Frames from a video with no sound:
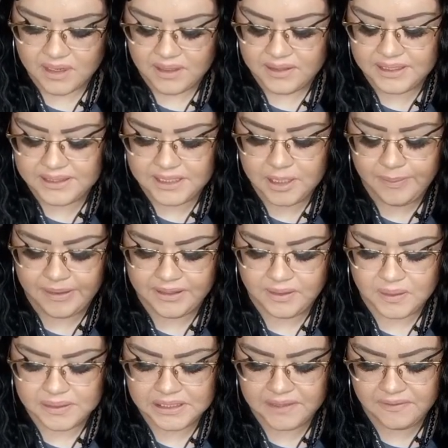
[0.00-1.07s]
The Ten of
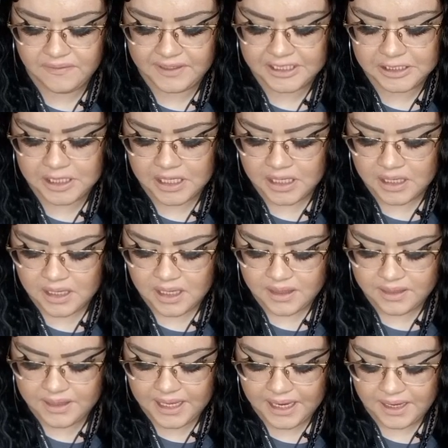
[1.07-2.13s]
Pentacles in the reverse,
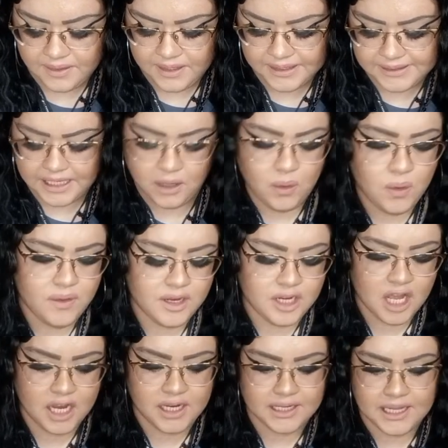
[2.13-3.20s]
they're saying, oh, they're
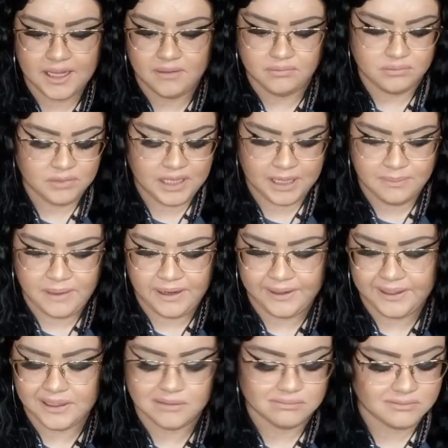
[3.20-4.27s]
not going to get
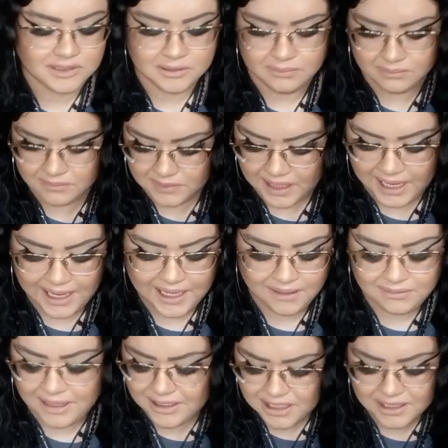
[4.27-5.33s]
married.
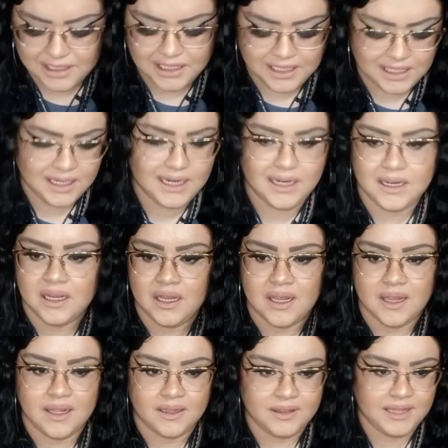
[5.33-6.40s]
Allegedly here,
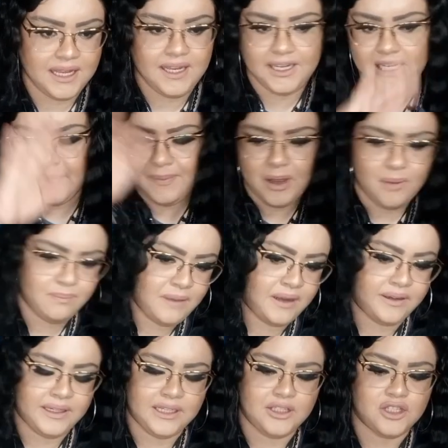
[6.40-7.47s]
thinking about
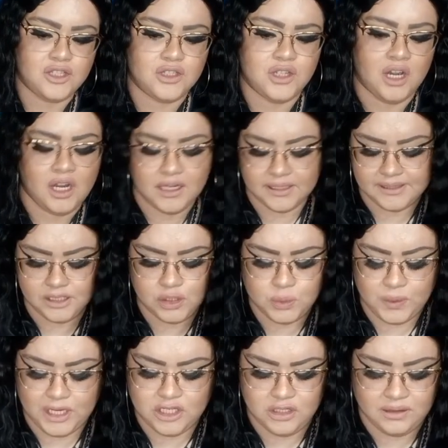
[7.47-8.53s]
marriage on a
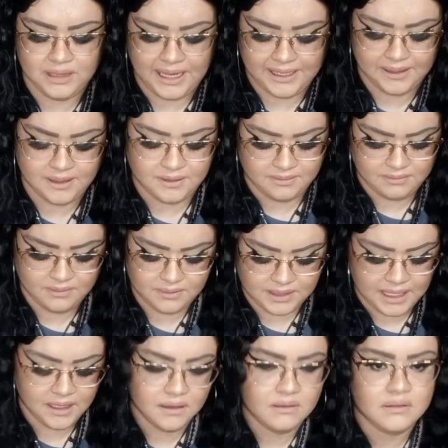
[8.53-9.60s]
situation like
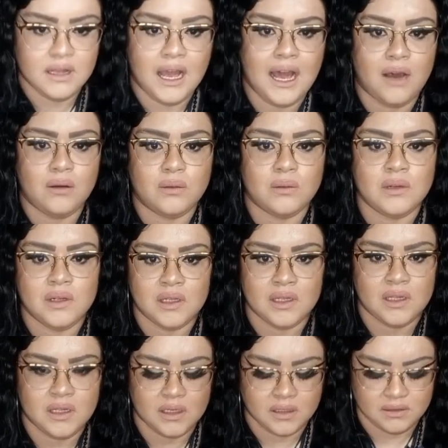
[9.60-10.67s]
how
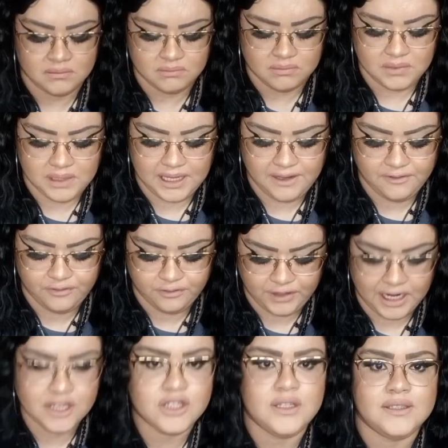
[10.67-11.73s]
like
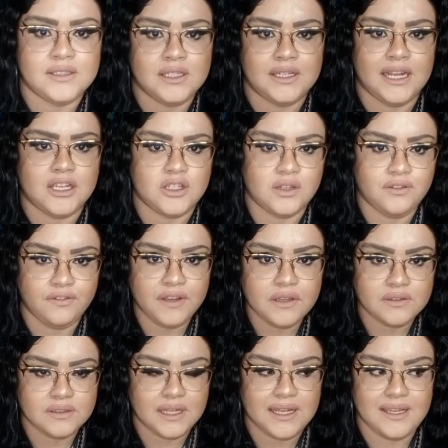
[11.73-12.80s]
fresh this connection
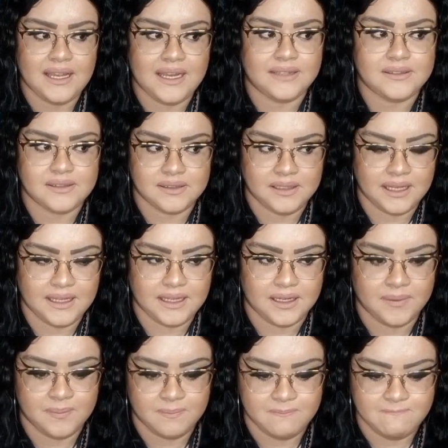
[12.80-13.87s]
feels like. It's like
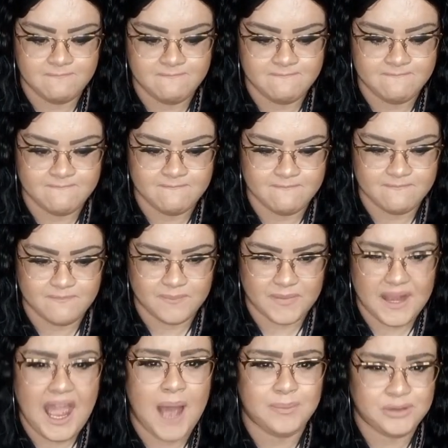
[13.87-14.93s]

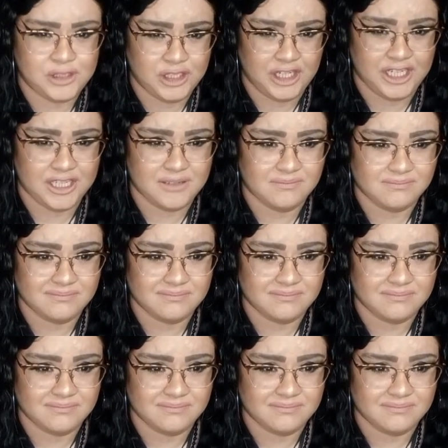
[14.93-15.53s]
absurd.